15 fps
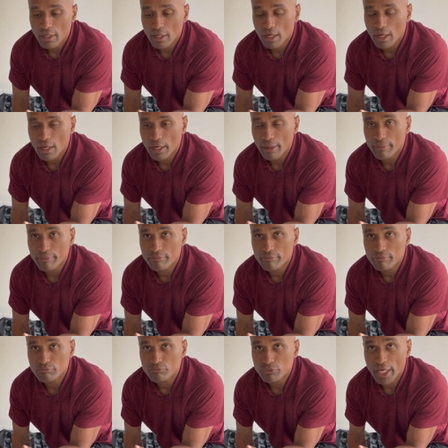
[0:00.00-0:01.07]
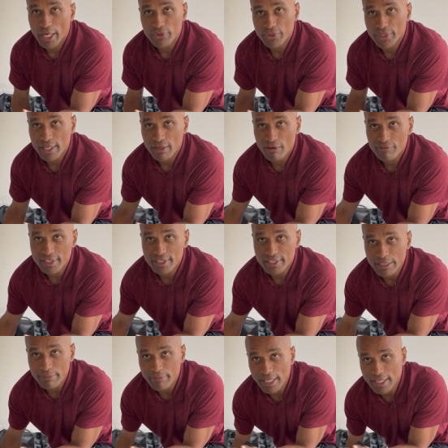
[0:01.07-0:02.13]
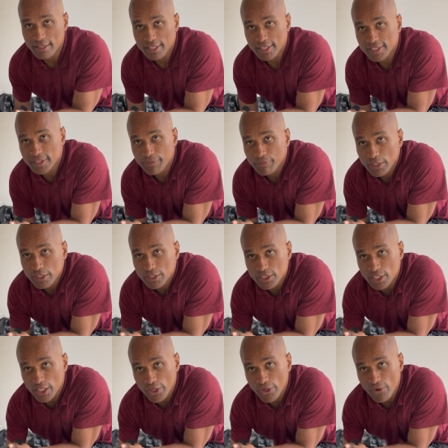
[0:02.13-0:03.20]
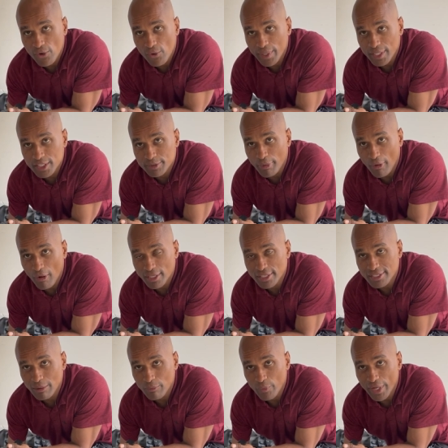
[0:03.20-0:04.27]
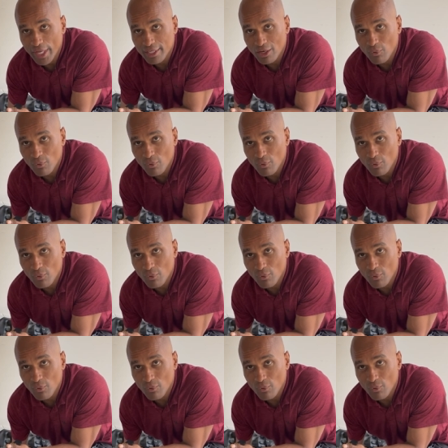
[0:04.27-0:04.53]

um, yeah, you can obviously make this secure when it's parked somewhere.